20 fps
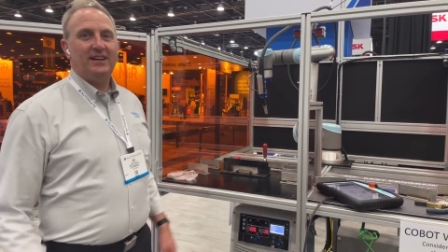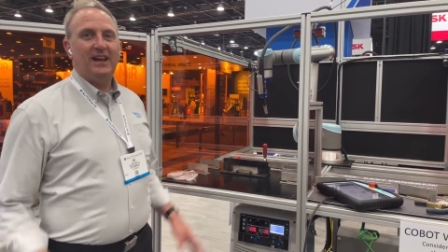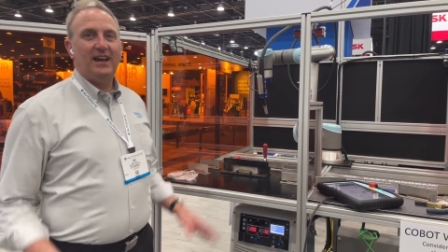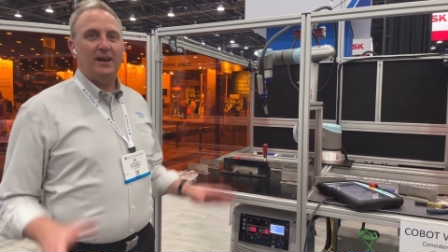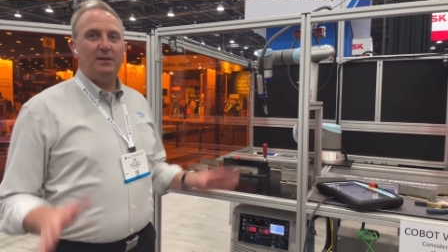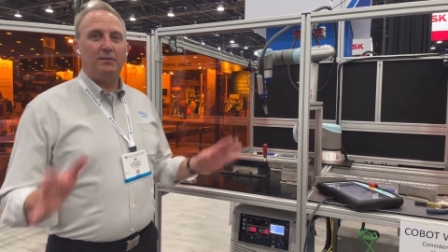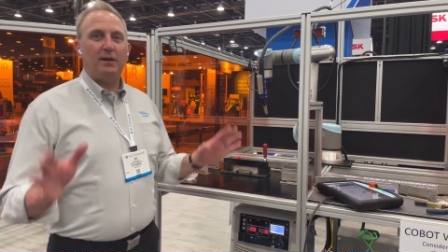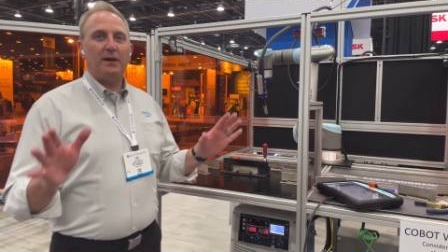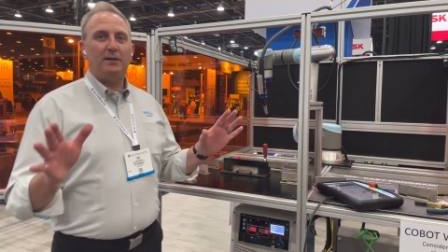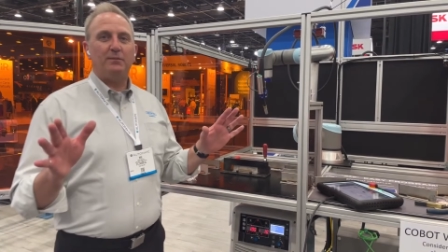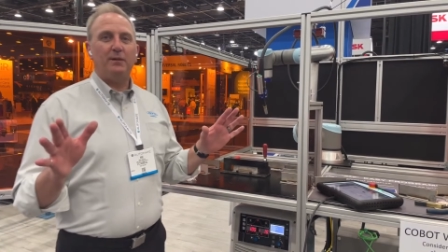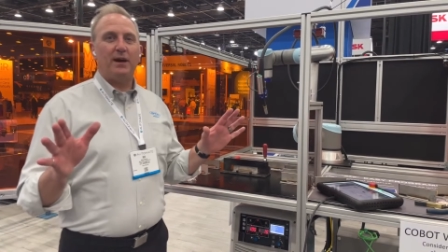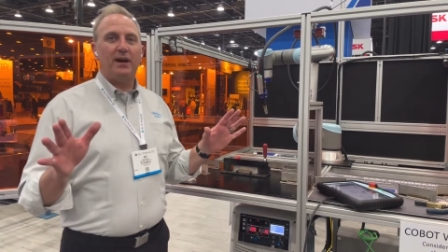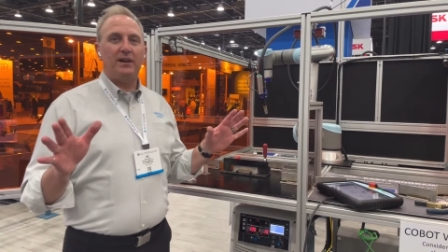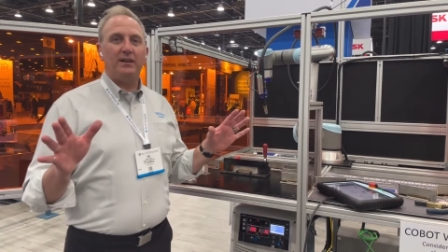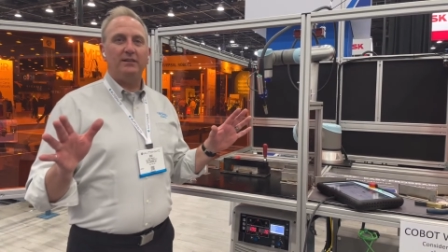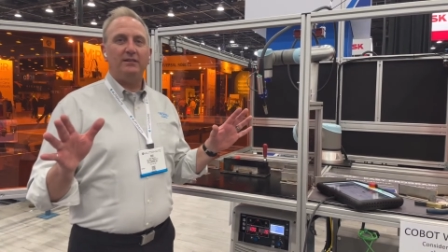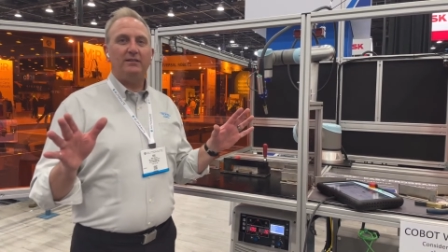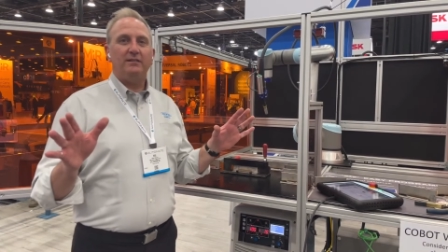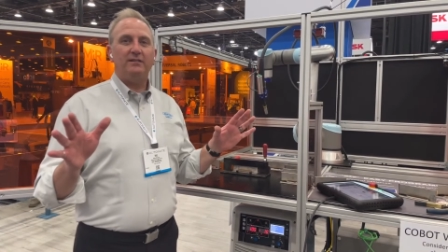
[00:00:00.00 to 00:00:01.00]
Hey, Mike
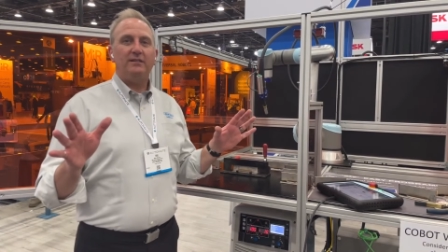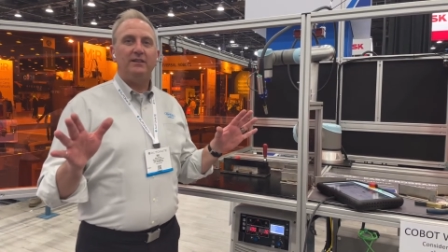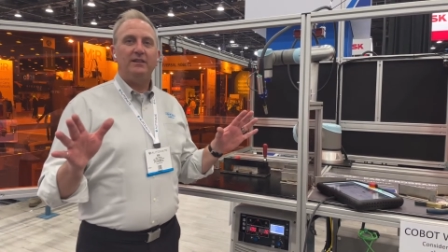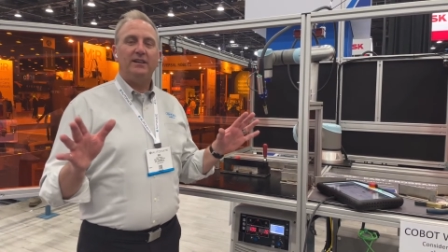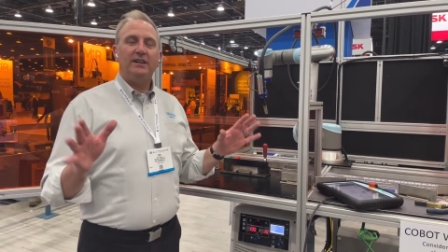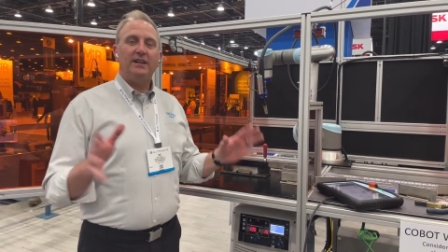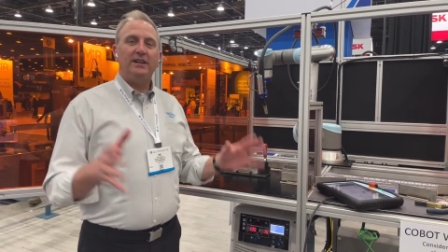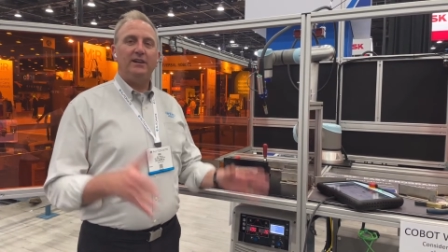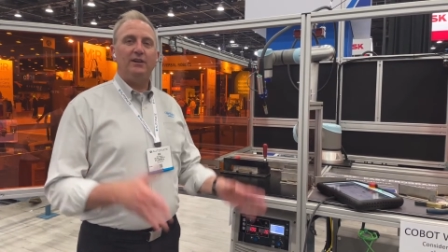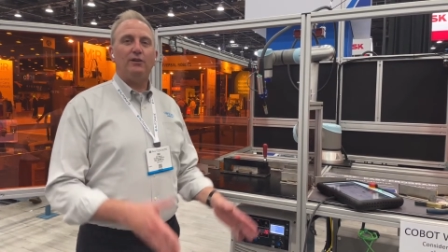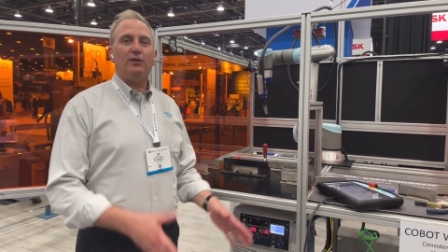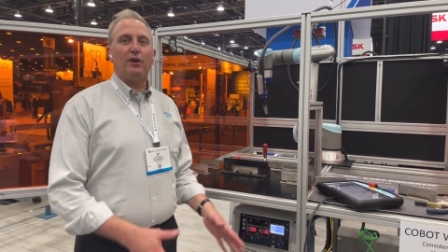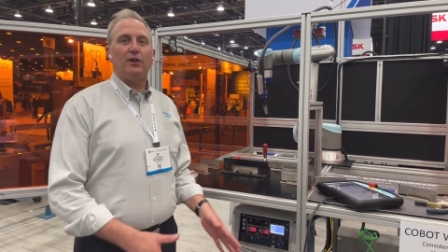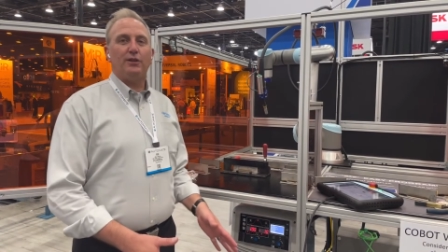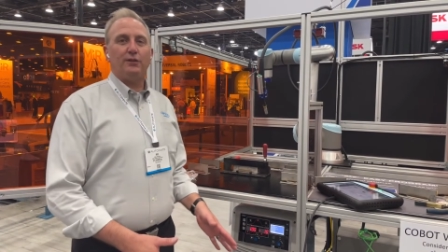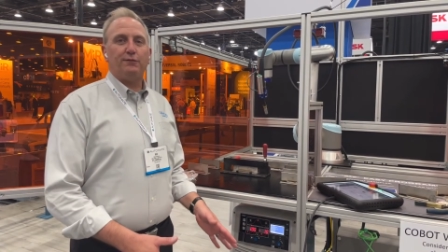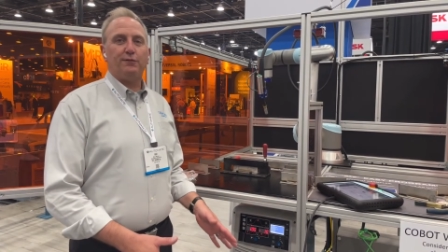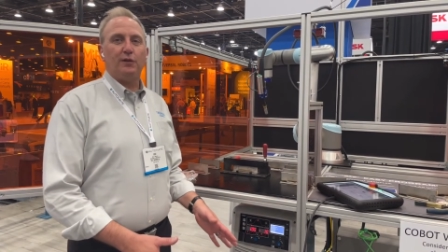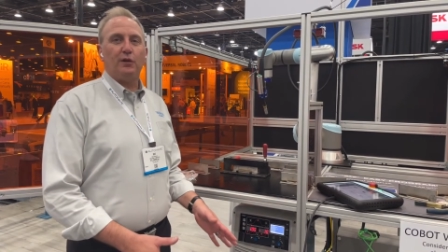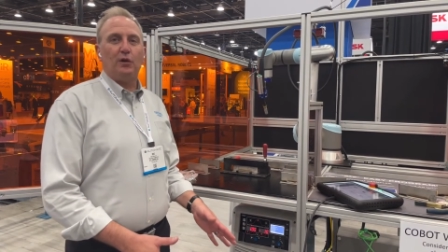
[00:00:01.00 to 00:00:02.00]
Bonin here on
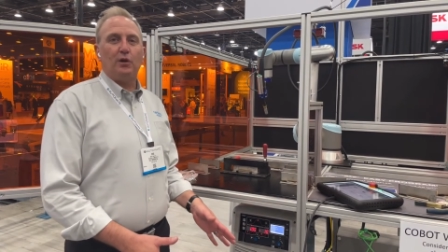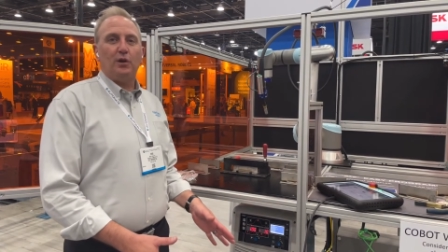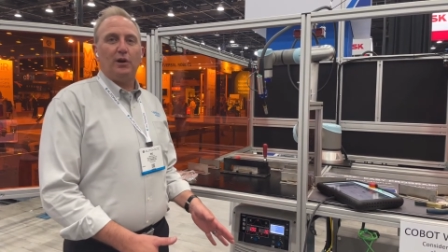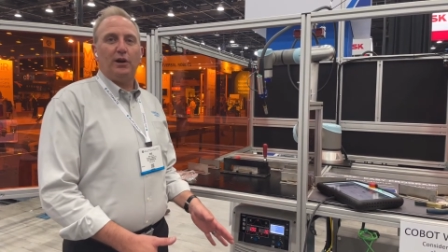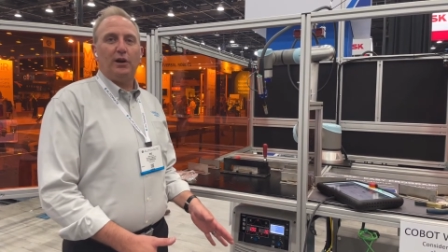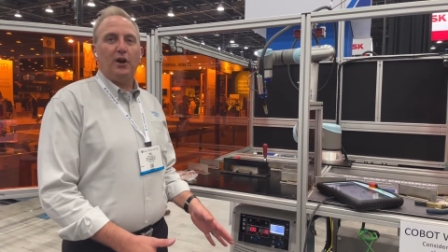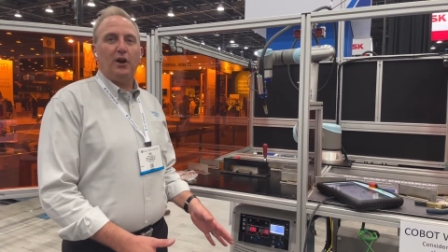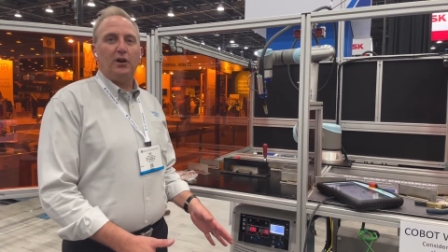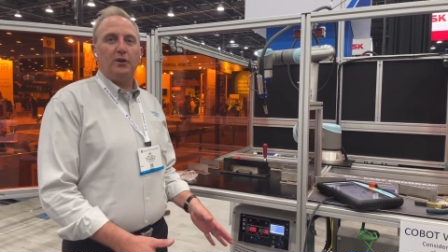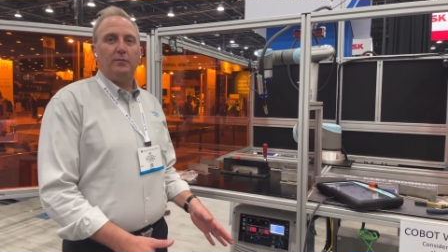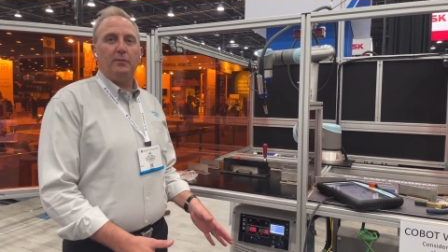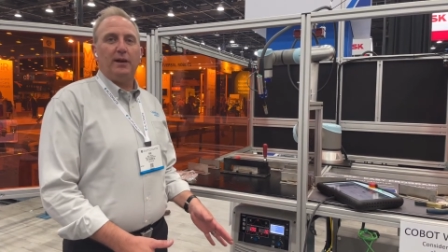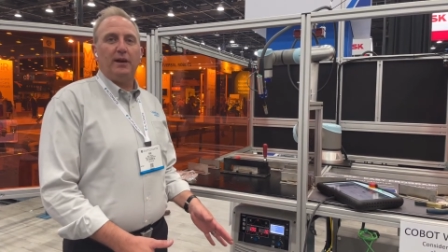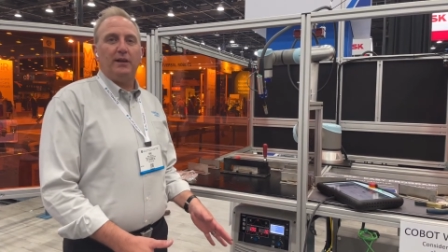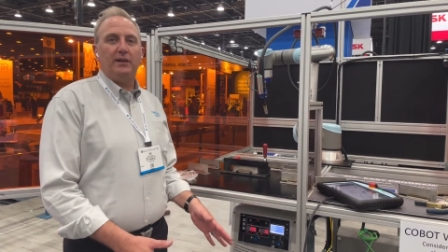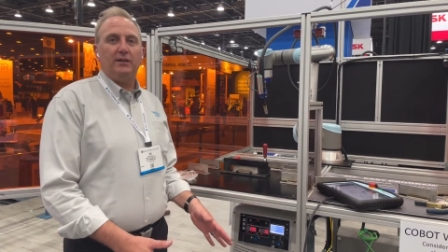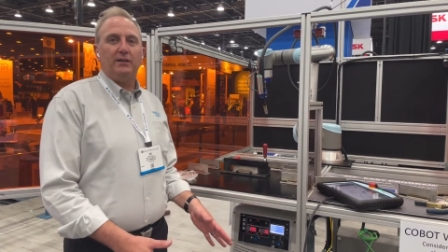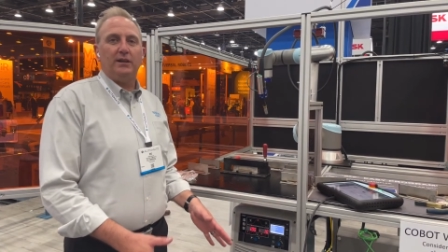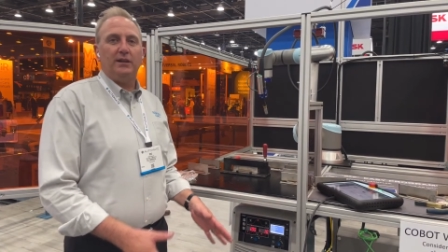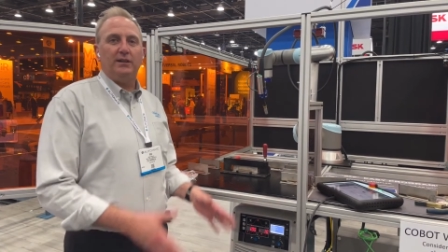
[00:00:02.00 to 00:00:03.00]
the floor at
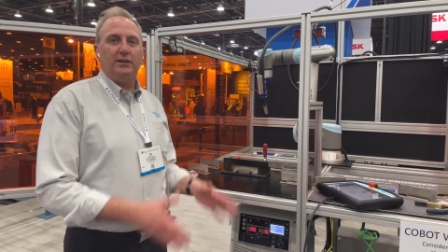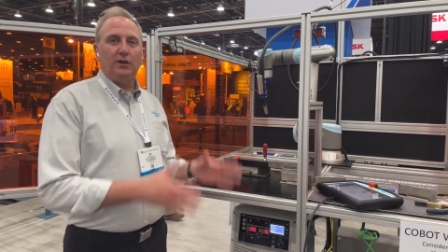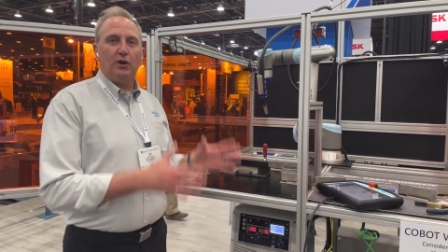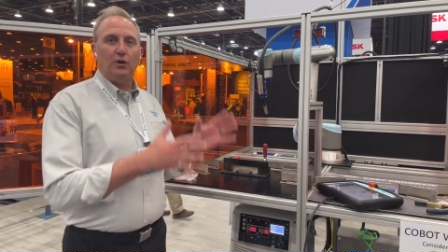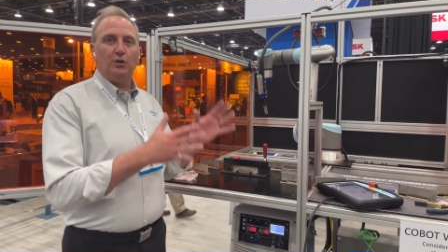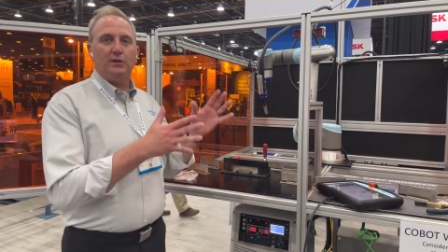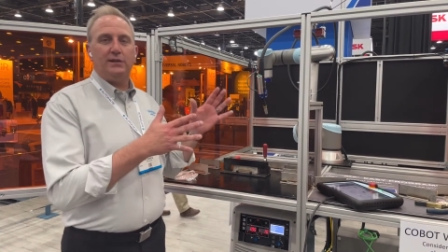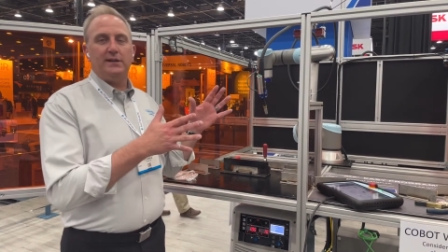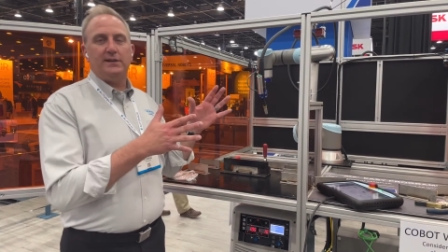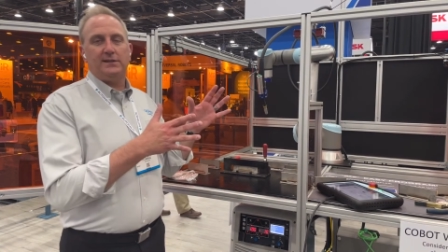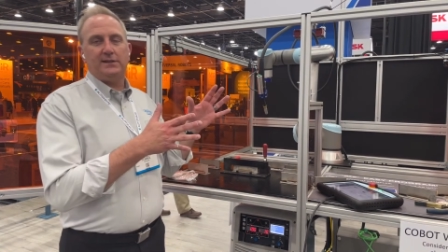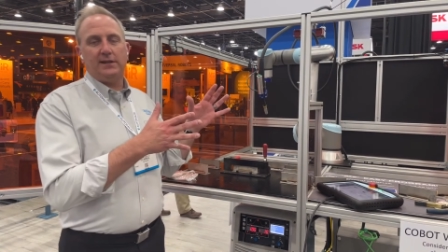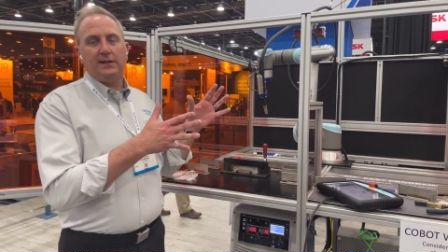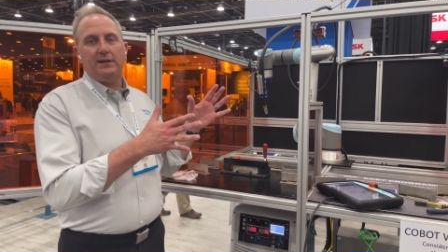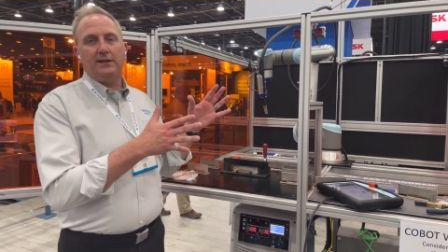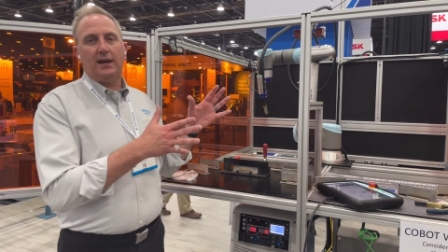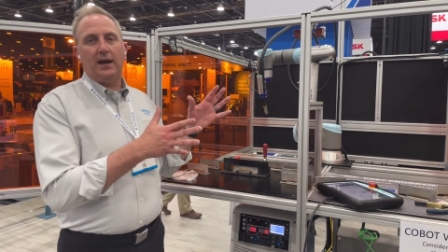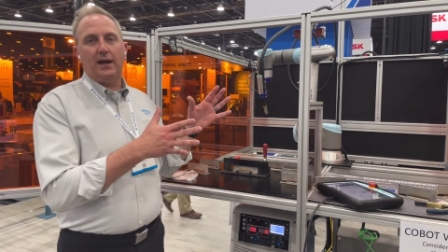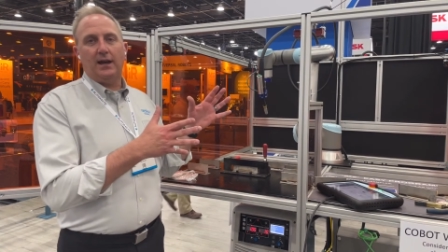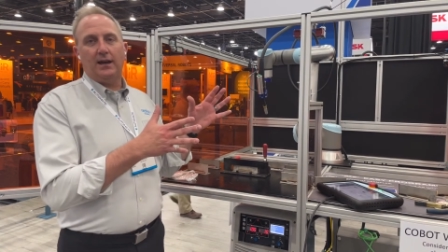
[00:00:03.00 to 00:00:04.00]
Automate in the
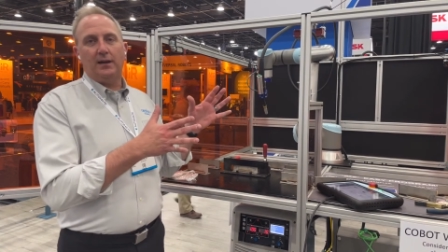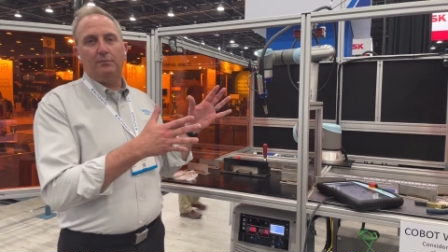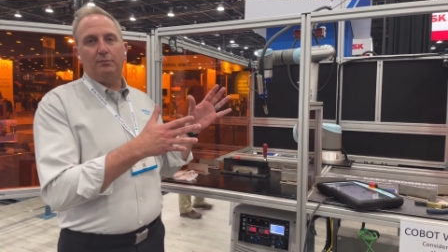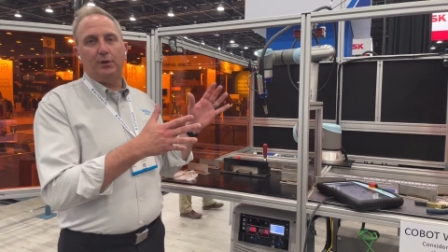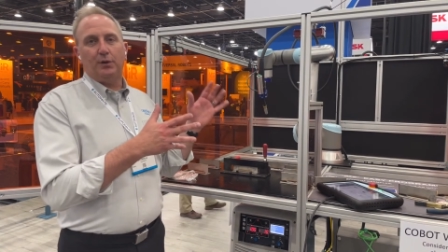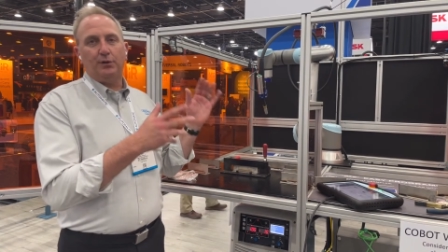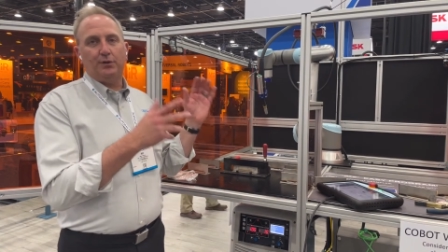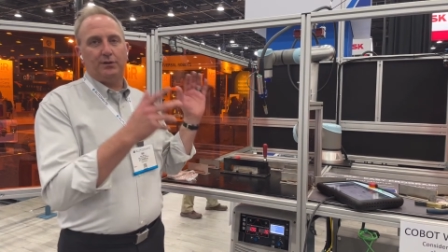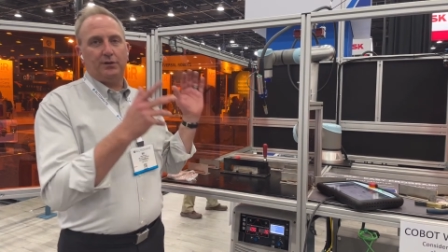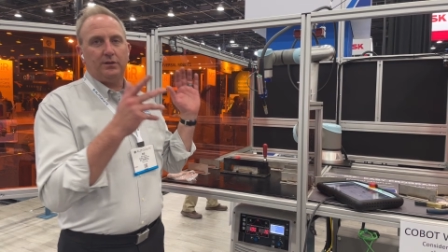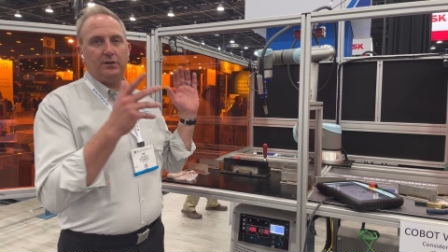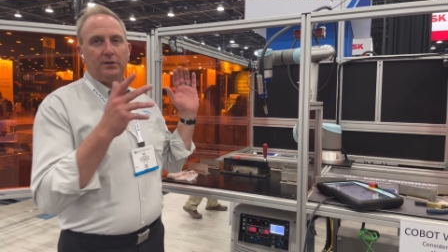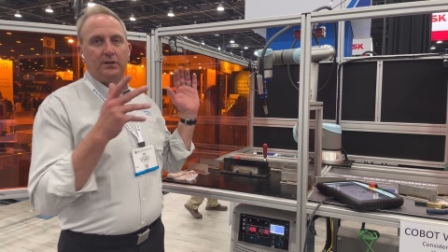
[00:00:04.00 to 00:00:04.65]
OTC Daihen booth.